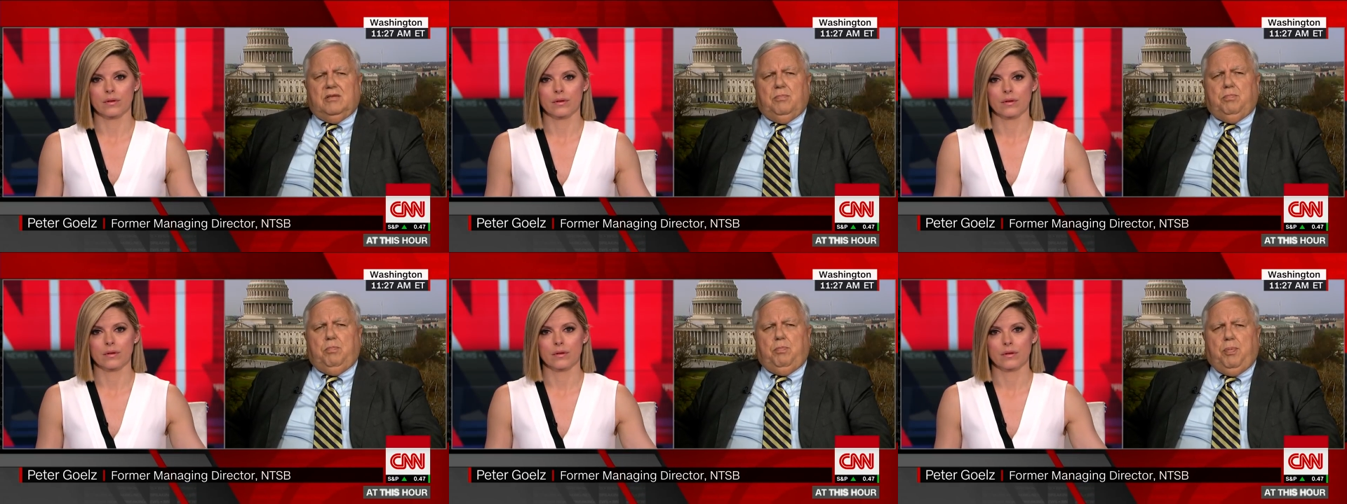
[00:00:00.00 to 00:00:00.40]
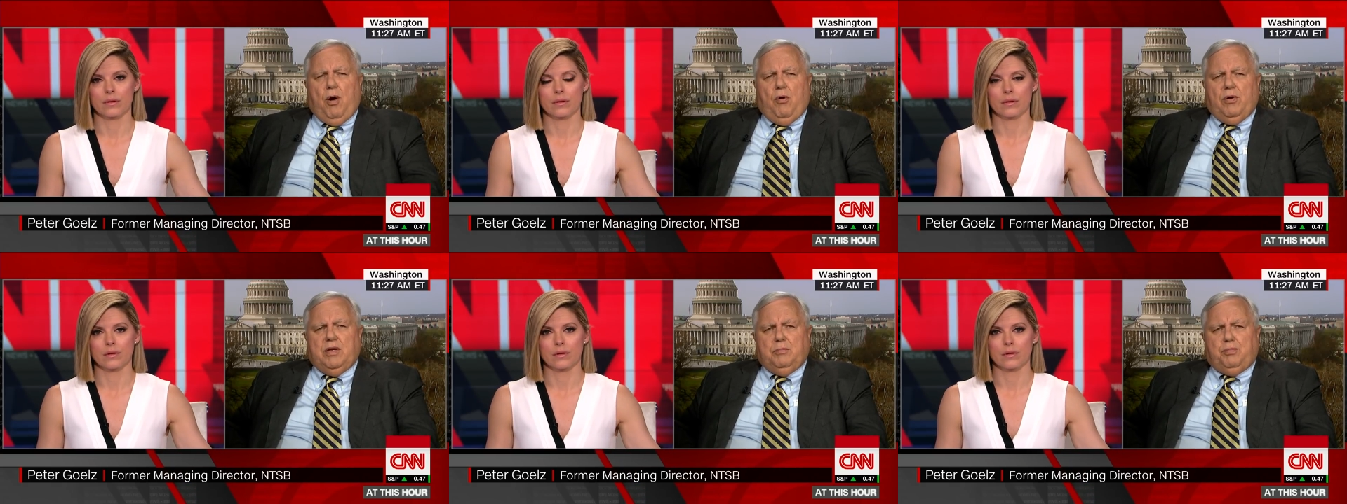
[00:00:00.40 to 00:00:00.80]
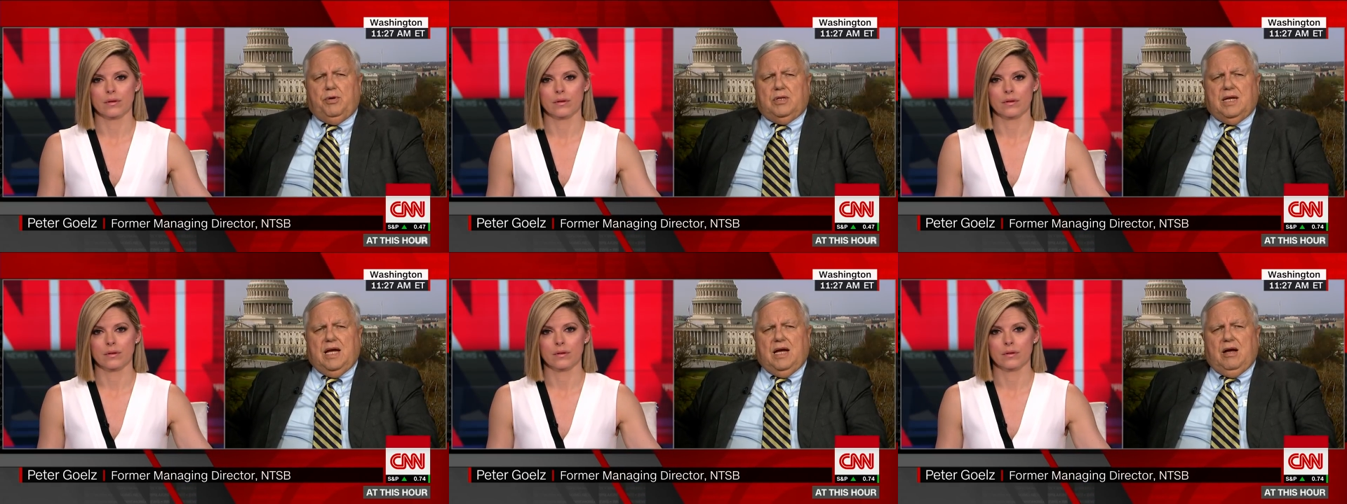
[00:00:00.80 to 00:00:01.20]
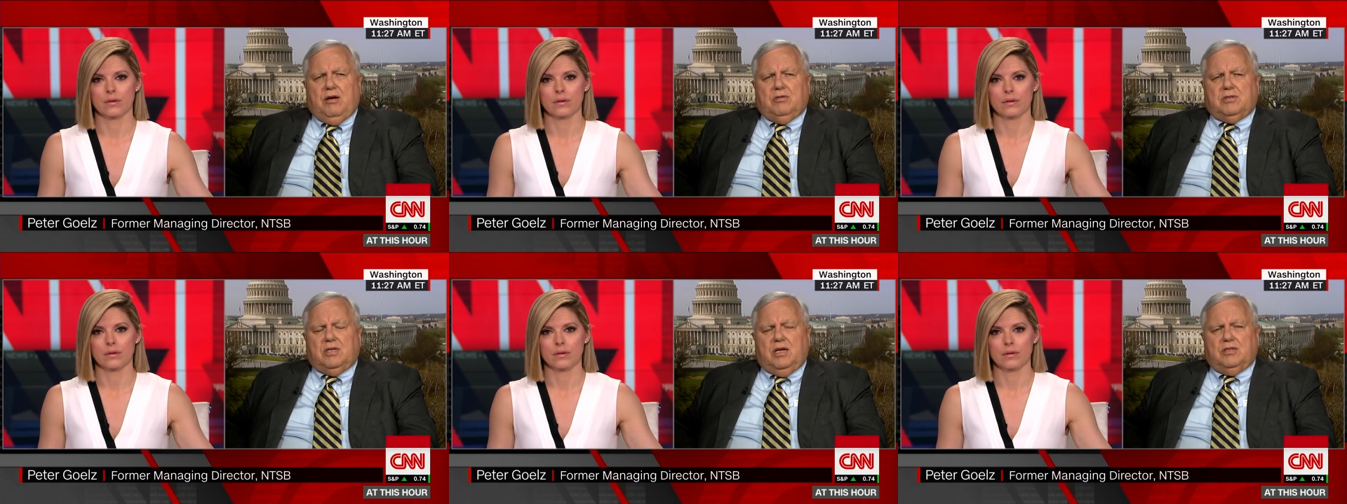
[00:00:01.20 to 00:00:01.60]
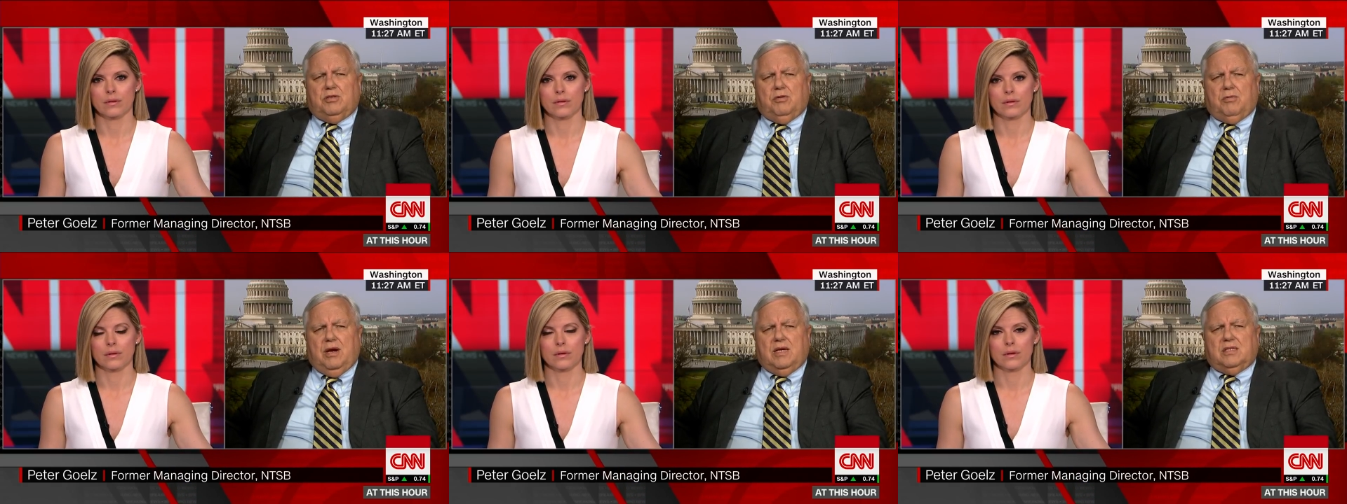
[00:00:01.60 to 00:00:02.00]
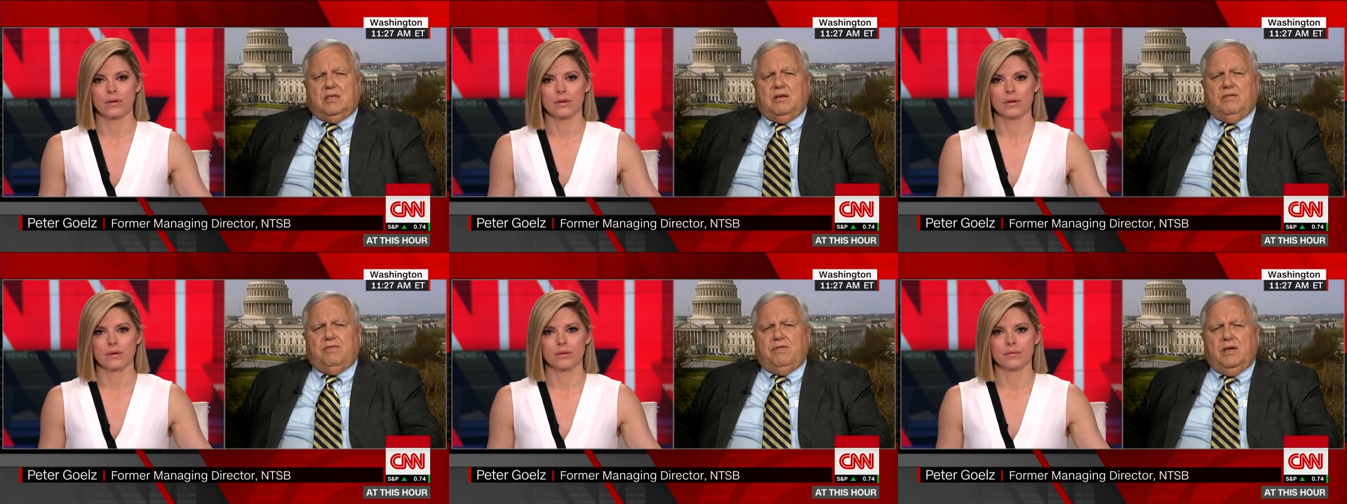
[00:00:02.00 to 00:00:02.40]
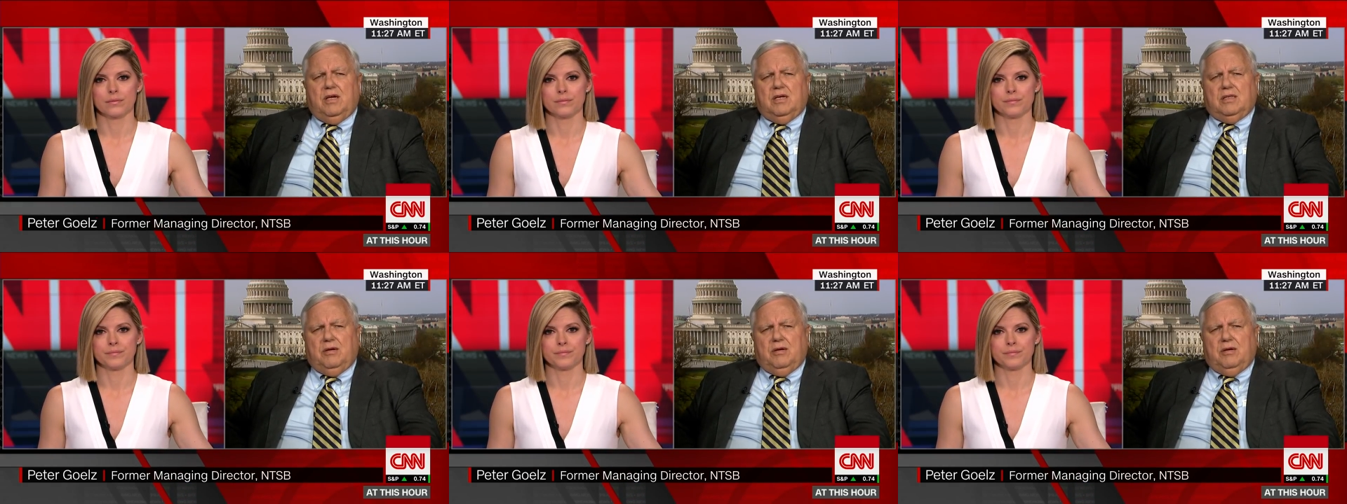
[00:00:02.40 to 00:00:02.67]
Speaker 1: Boeing put out a directive